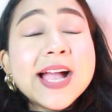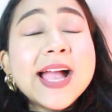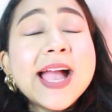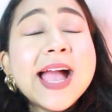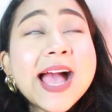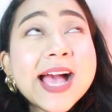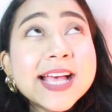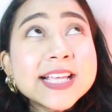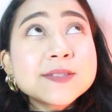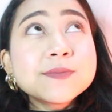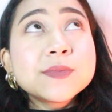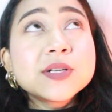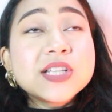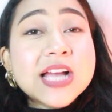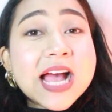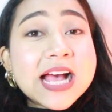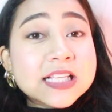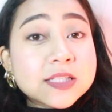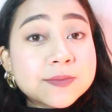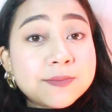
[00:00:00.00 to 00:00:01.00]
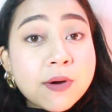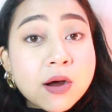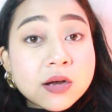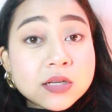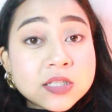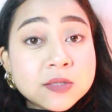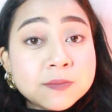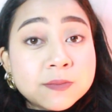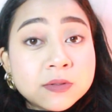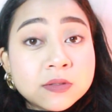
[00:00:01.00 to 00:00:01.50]
as much as
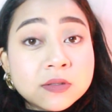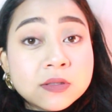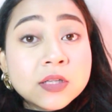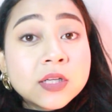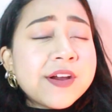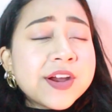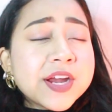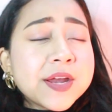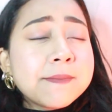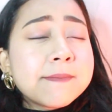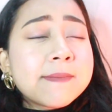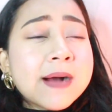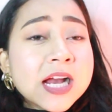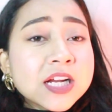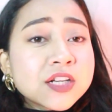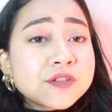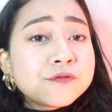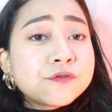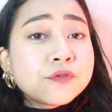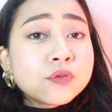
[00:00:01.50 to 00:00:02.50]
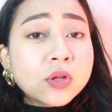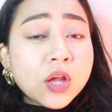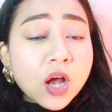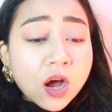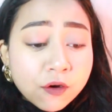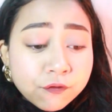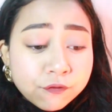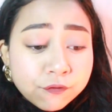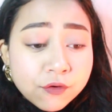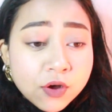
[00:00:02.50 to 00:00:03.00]
possible, very mindful
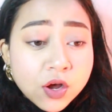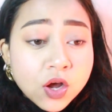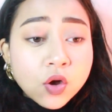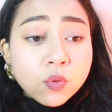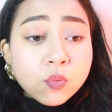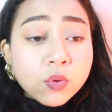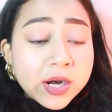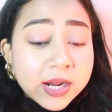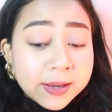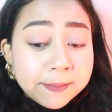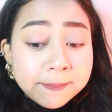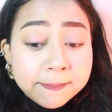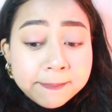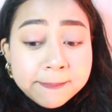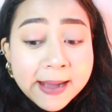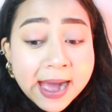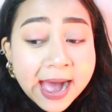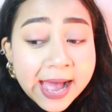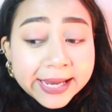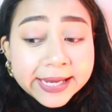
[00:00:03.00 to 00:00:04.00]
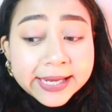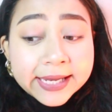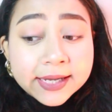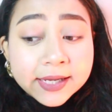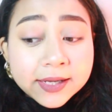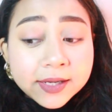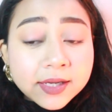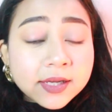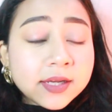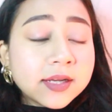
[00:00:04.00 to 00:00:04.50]
of what I'm
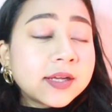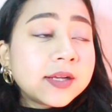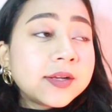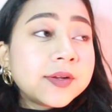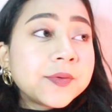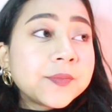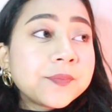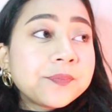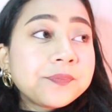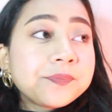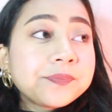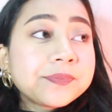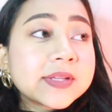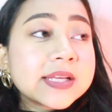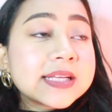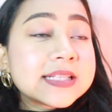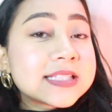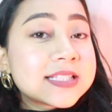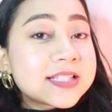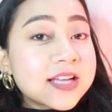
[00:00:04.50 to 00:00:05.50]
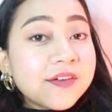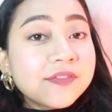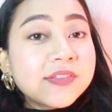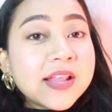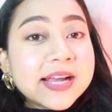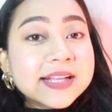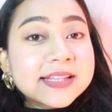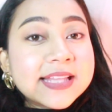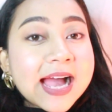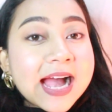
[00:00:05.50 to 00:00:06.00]
buying and stuff
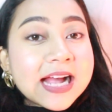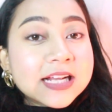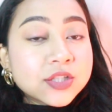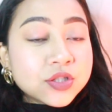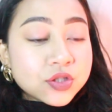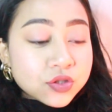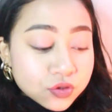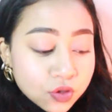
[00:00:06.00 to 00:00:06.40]
like that.